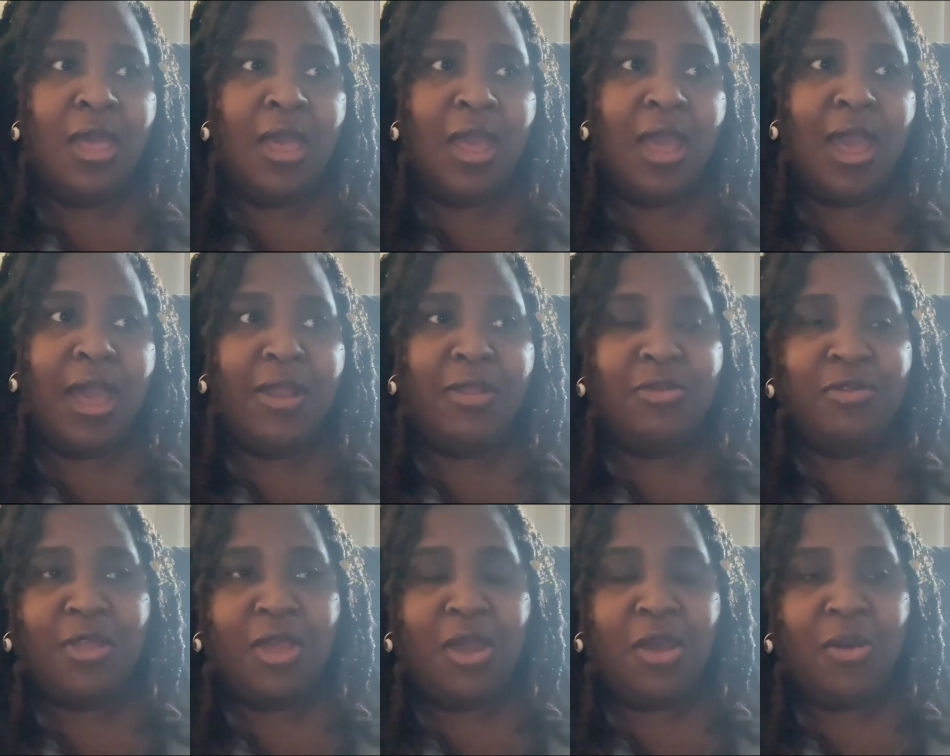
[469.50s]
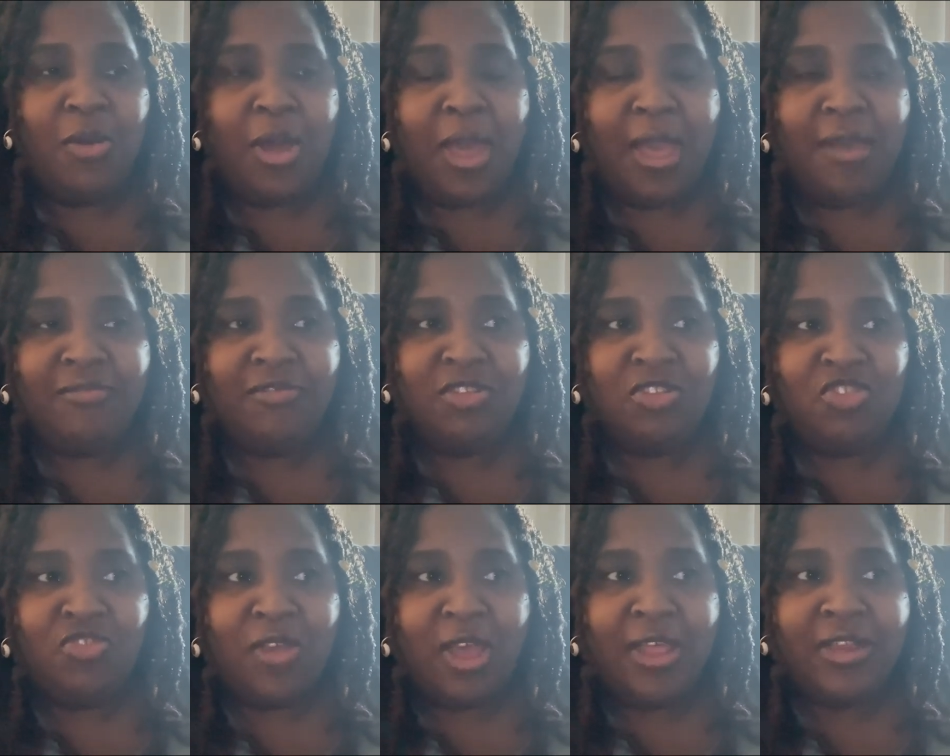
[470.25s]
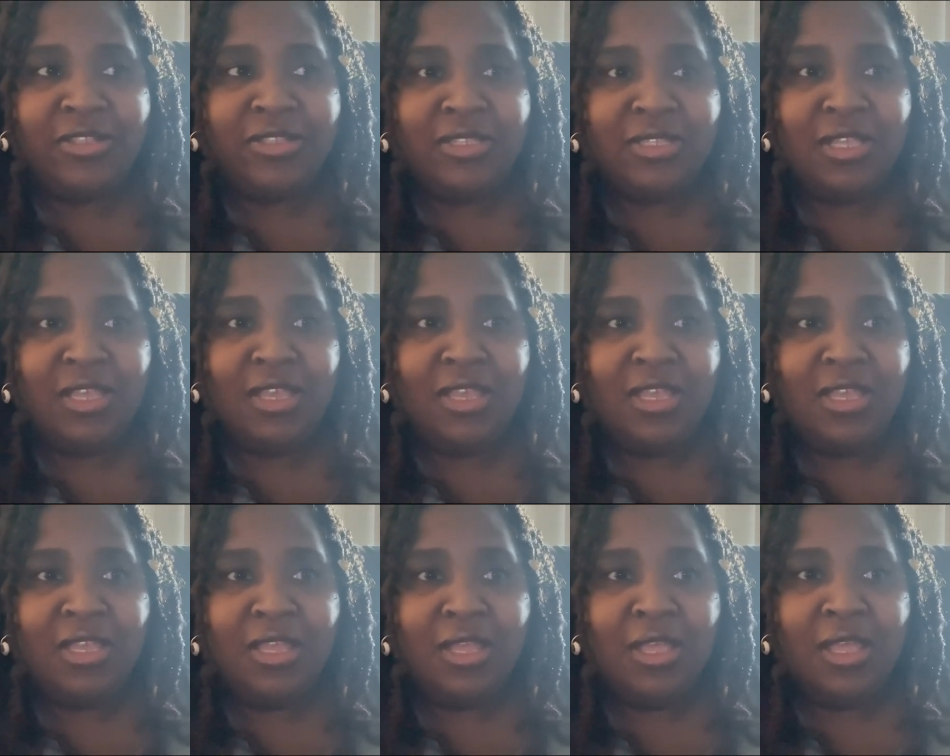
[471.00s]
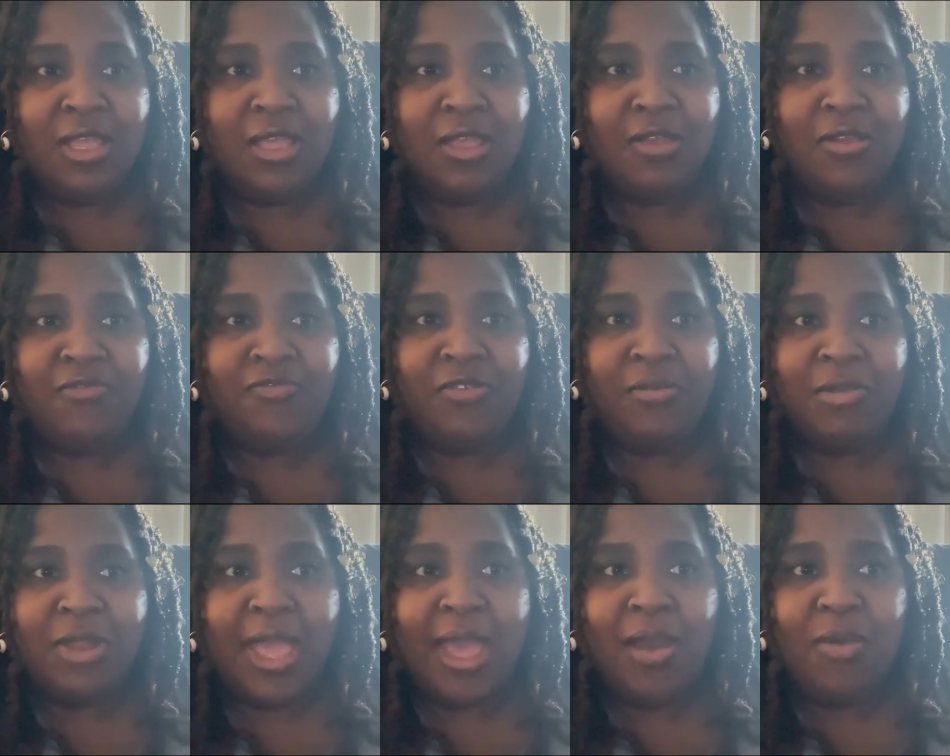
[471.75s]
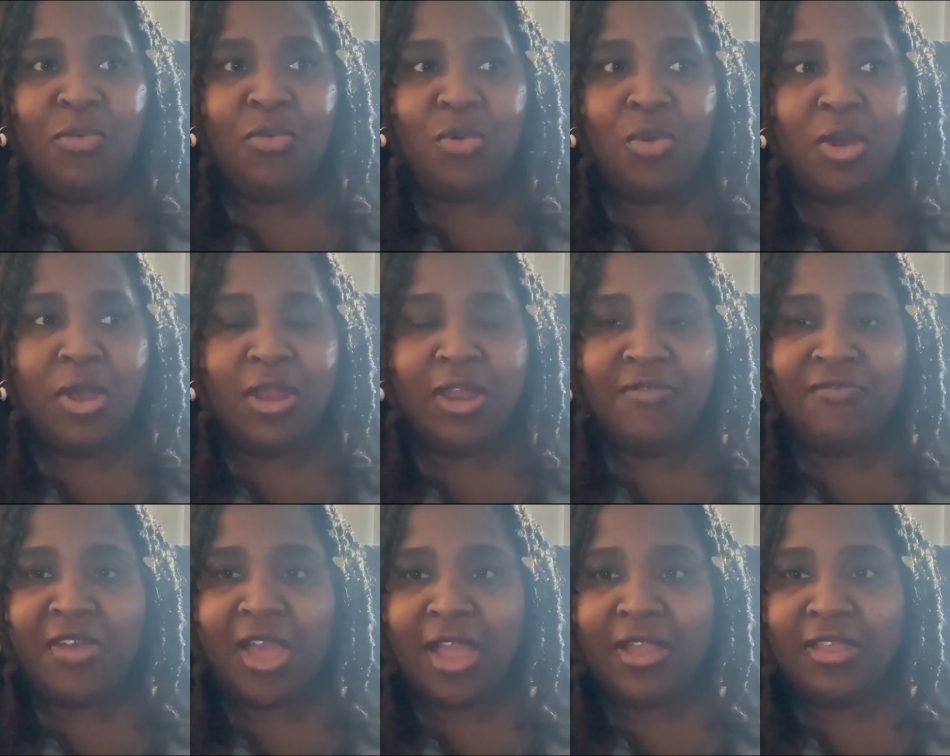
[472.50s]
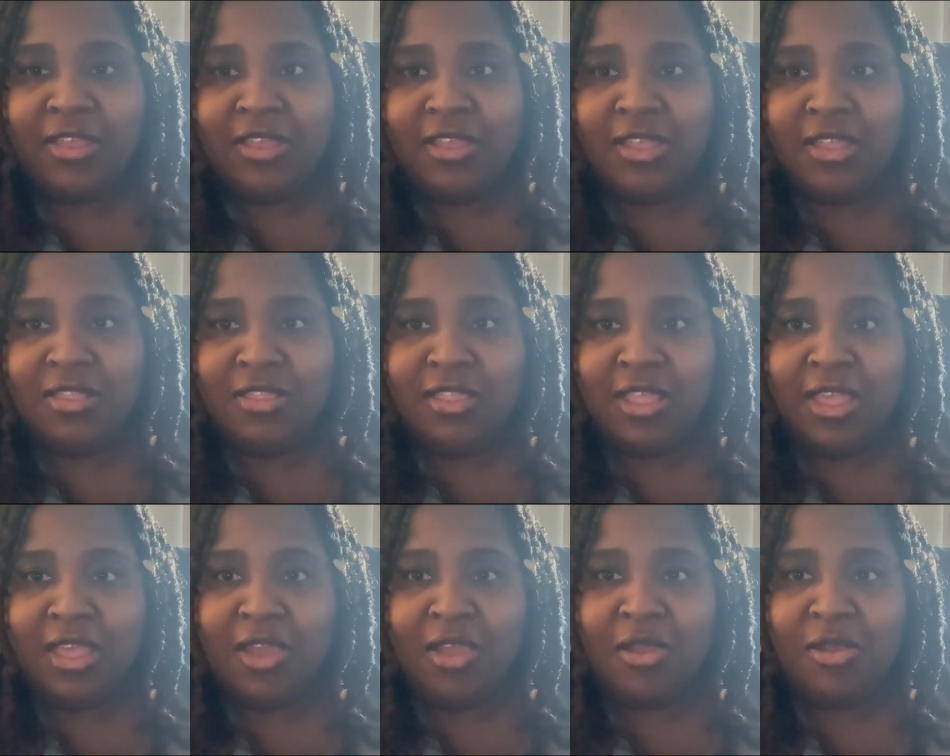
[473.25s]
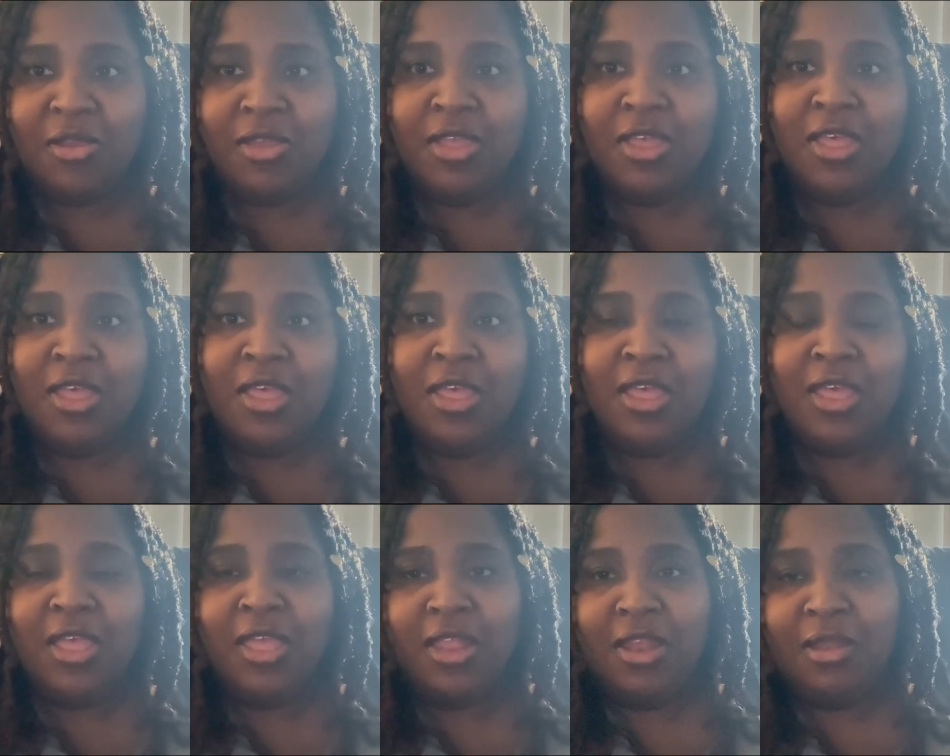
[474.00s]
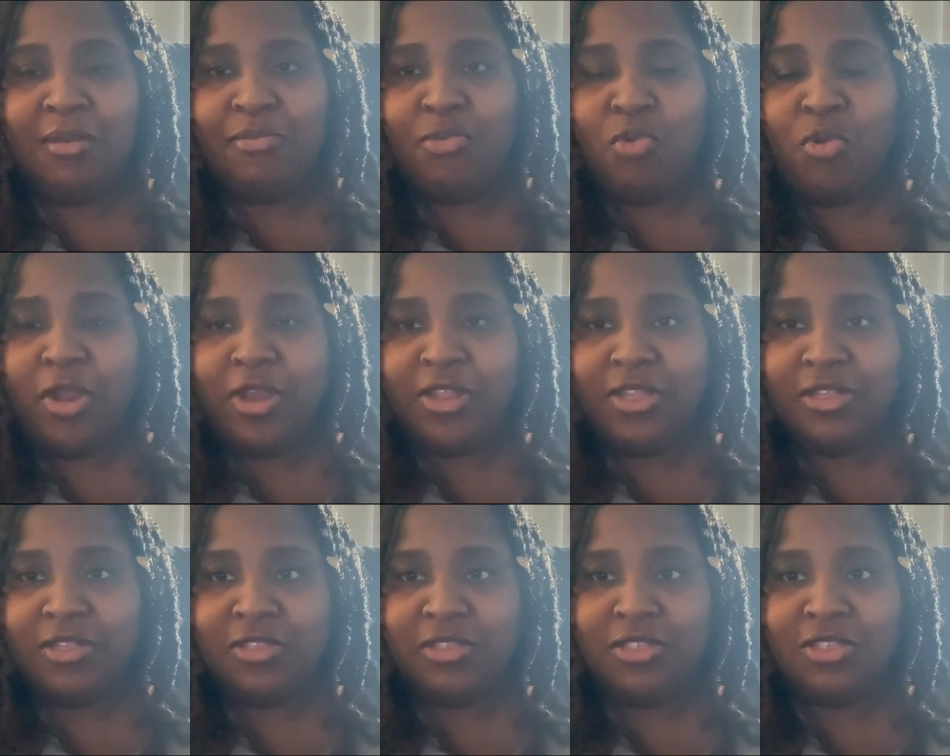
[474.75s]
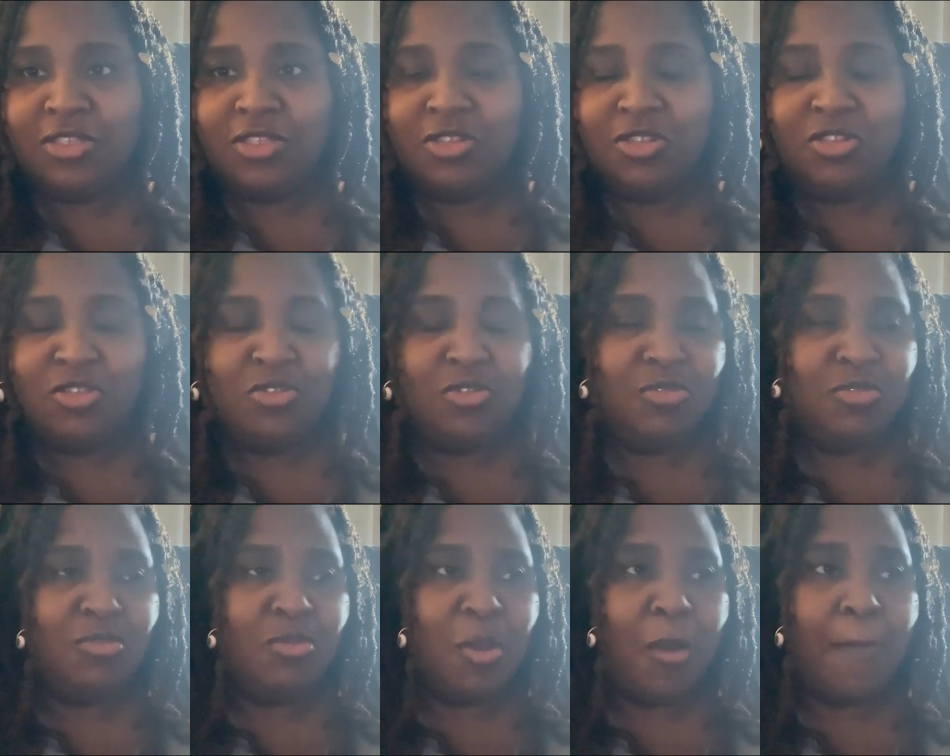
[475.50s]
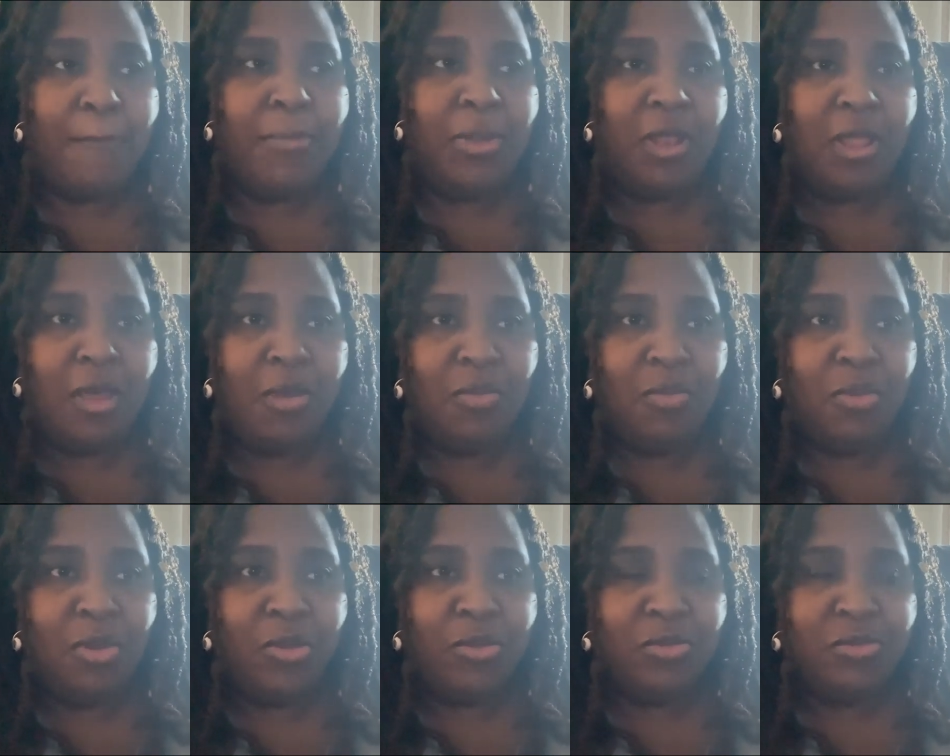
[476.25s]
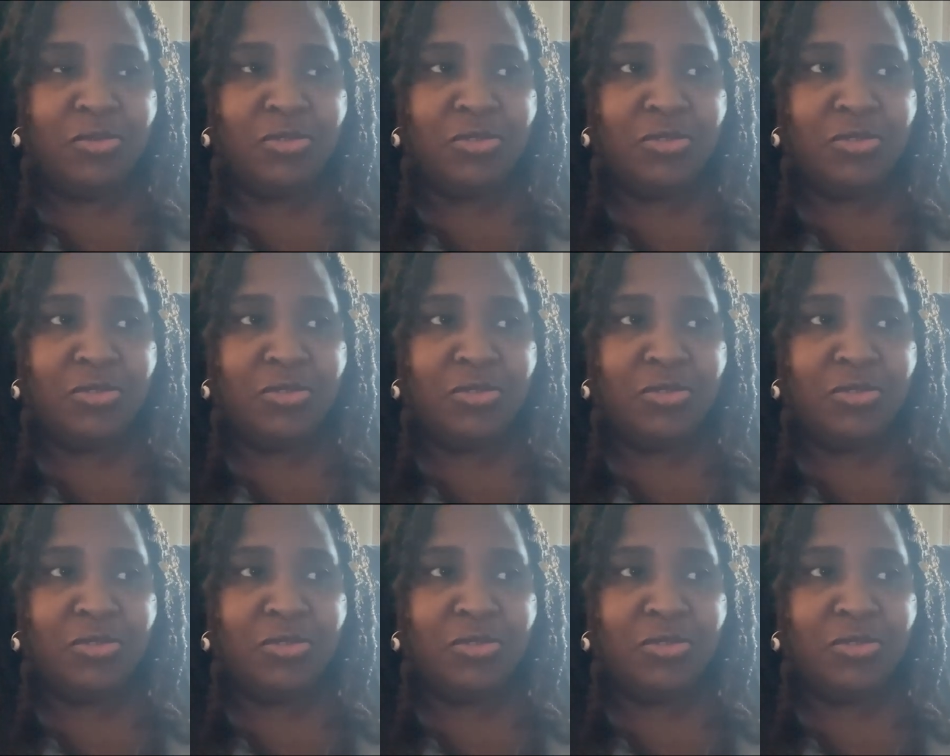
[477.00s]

I don't know. I have to try to see from now on if I can get there in the mornings to do blood work.